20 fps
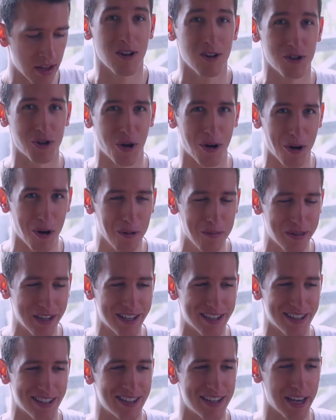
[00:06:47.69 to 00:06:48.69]
So I hope
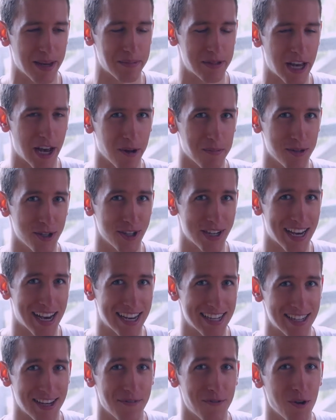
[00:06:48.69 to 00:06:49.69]
these tips helped you guys.